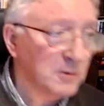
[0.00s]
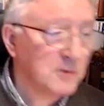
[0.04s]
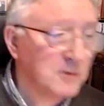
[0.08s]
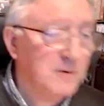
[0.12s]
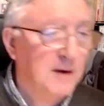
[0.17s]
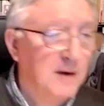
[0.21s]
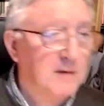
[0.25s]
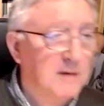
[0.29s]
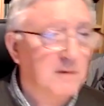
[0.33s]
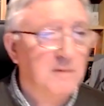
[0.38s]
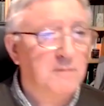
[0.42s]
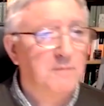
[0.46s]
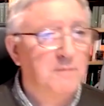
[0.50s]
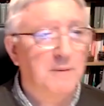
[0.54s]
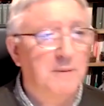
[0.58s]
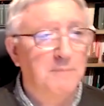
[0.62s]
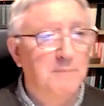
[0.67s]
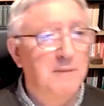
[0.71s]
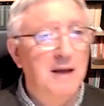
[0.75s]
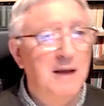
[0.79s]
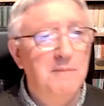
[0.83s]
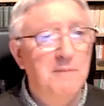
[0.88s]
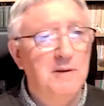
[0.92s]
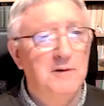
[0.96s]
written
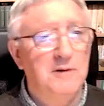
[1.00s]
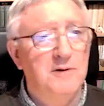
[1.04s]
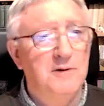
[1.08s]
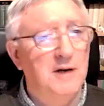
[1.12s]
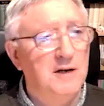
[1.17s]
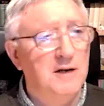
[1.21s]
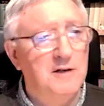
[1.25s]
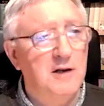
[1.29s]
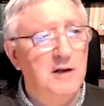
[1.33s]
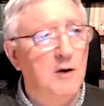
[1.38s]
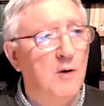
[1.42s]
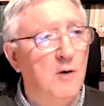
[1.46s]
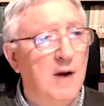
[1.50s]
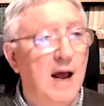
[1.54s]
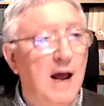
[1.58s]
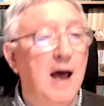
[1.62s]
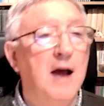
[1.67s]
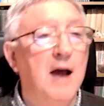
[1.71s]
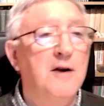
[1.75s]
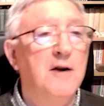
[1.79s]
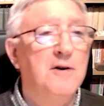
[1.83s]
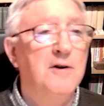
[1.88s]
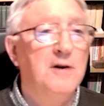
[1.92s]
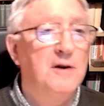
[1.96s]
maybe 60 or
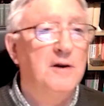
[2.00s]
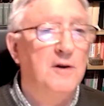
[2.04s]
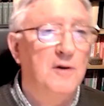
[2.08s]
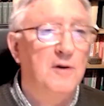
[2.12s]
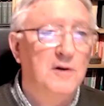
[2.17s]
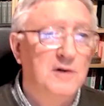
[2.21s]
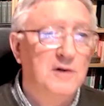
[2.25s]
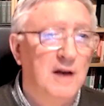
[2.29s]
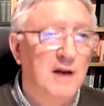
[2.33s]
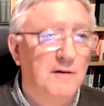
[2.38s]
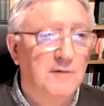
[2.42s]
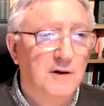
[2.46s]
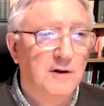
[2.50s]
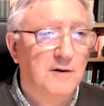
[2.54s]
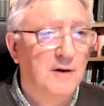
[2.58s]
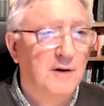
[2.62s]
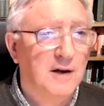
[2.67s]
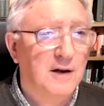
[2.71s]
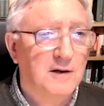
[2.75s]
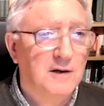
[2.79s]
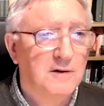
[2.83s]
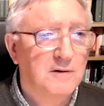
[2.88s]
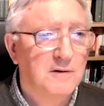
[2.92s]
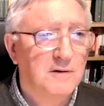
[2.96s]
100 years after
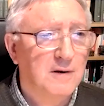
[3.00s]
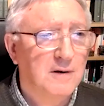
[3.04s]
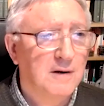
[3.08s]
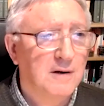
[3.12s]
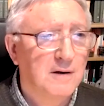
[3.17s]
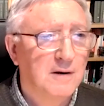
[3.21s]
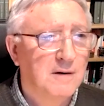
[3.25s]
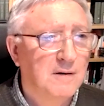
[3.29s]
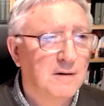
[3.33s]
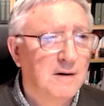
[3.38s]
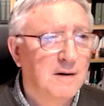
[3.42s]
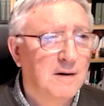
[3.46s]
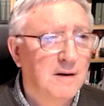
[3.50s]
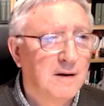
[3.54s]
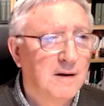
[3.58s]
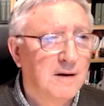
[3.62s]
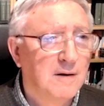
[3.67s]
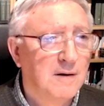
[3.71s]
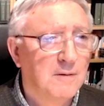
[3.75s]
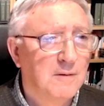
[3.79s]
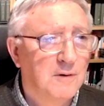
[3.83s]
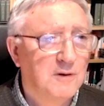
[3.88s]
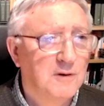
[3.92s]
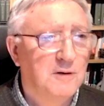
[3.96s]
Christ uh,
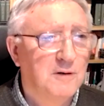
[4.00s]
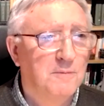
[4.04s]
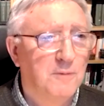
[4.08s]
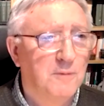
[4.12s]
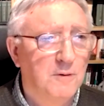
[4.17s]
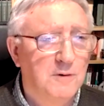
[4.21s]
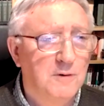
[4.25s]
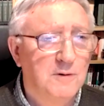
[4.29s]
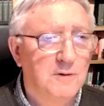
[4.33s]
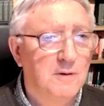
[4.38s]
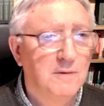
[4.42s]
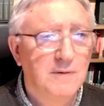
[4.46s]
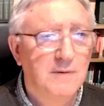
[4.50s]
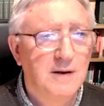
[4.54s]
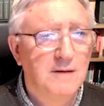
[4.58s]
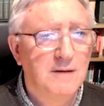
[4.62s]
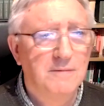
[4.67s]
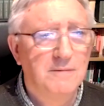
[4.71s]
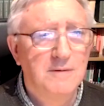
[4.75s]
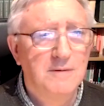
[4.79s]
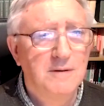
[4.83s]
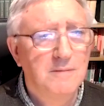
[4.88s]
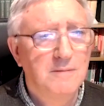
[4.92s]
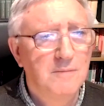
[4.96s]
was supposed to have
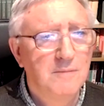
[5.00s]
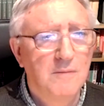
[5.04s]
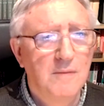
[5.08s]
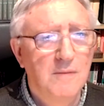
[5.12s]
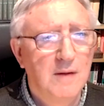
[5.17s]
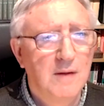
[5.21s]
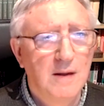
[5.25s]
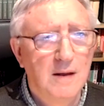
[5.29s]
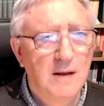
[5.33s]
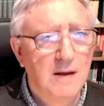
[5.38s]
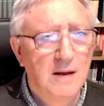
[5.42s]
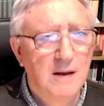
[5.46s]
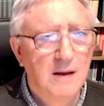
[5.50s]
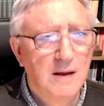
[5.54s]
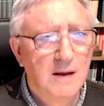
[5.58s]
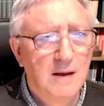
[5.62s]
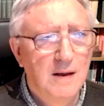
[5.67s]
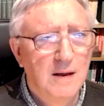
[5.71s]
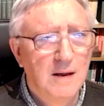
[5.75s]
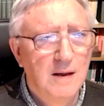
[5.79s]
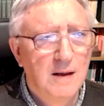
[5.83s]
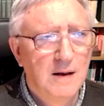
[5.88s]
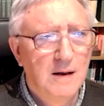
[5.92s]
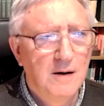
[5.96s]
lived.
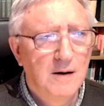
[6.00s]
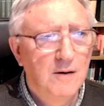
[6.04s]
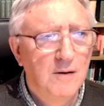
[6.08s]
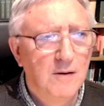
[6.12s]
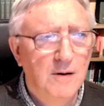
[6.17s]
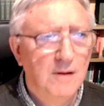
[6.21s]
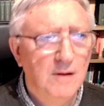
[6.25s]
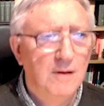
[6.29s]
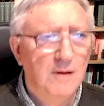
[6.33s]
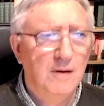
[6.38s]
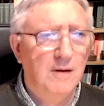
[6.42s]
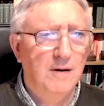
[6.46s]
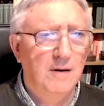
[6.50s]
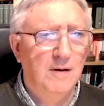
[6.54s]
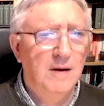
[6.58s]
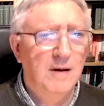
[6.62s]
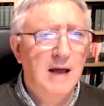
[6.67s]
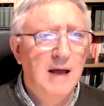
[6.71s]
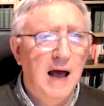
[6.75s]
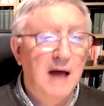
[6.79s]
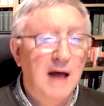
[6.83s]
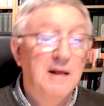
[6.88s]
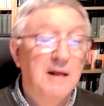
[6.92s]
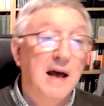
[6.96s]
No, no, no, no.
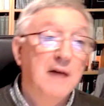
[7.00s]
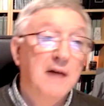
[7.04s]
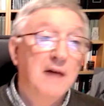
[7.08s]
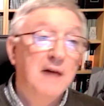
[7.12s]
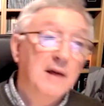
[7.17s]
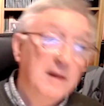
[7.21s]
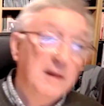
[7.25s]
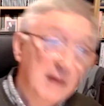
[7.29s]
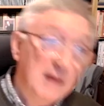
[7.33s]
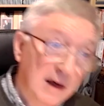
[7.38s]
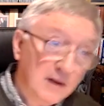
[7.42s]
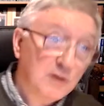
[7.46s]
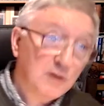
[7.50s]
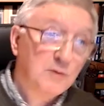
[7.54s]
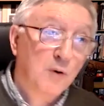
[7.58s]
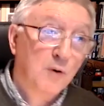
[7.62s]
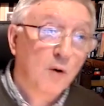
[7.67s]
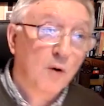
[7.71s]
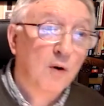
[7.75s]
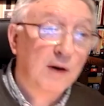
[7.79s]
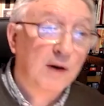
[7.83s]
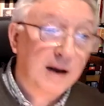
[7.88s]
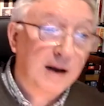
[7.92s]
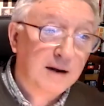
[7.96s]
And, and the, the, others were
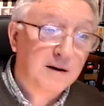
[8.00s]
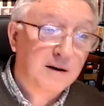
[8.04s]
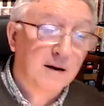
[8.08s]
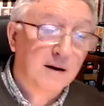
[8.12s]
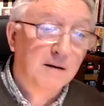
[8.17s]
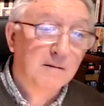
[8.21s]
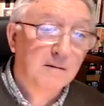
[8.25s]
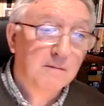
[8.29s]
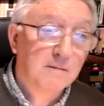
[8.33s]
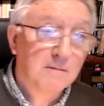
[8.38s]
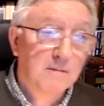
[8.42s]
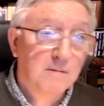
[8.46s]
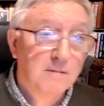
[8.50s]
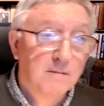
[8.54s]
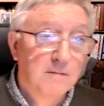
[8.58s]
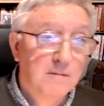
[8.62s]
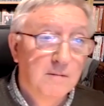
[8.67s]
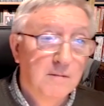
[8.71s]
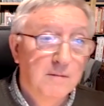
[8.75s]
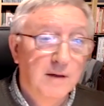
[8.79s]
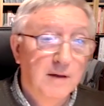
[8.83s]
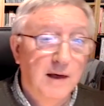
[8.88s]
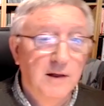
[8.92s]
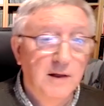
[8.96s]
all later.
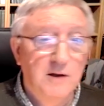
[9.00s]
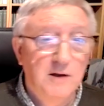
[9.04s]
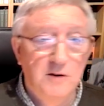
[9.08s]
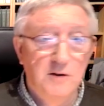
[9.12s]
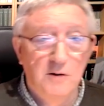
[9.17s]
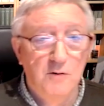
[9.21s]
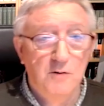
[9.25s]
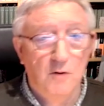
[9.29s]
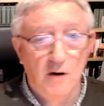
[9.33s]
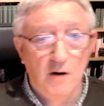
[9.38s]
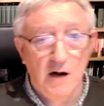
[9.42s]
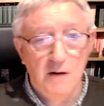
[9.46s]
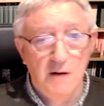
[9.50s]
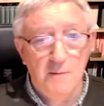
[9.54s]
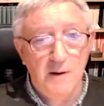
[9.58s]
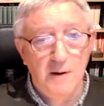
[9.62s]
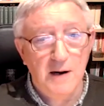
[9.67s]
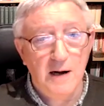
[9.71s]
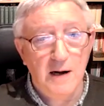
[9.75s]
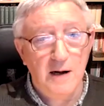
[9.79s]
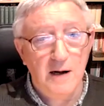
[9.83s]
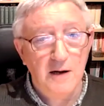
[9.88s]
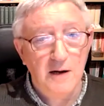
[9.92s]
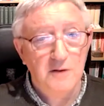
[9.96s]
The others you're talking about
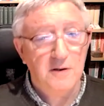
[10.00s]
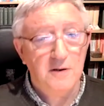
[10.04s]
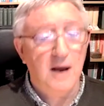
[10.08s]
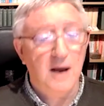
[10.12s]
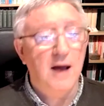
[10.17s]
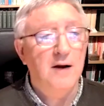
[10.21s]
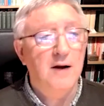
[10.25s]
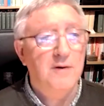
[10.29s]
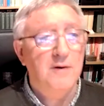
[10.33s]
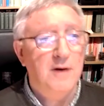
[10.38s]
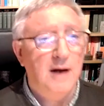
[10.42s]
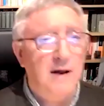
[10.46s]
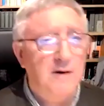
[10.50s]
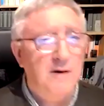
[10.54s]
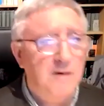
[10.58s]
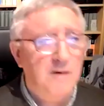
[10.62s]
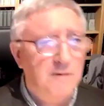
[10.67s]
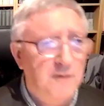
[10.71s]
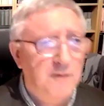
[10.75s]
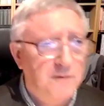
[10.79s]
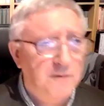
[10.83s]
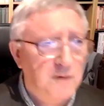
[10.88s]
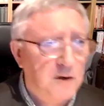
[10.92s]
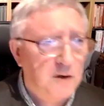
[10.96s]
at least 100,
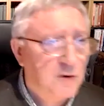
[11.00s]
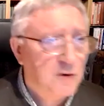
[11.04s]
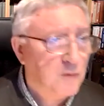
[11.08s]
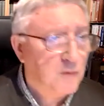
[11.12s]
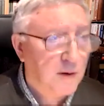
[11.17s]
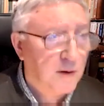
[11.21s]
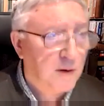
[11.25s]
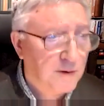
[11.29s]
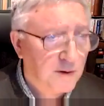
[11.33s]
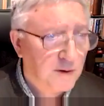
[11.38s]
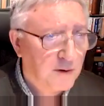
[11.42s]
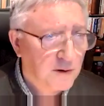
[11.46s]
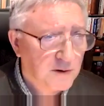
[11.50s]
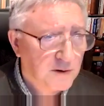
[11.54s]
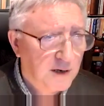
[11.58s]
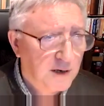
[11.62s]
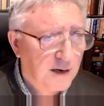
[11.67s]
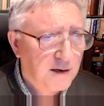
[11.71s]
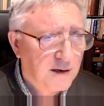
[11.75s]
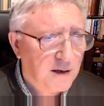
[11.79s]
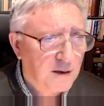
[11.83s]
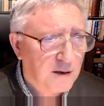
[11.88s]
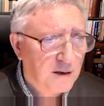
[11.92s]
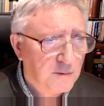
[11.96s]
150, 200 years
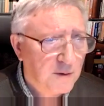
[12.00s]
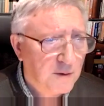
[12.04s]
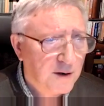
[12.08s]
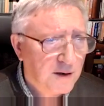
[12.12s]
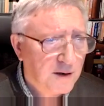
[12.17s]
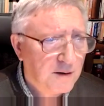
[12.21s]
later, they were